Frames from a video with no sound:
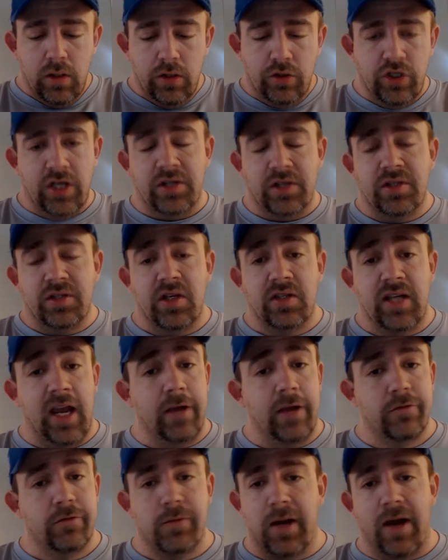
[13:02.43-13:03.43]
Genesis
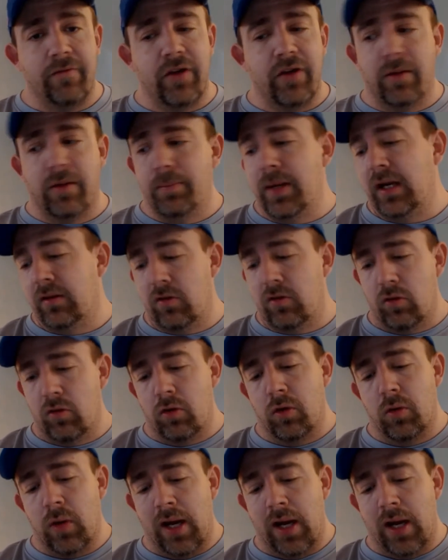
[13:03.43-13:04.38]
games, but I've done picked through.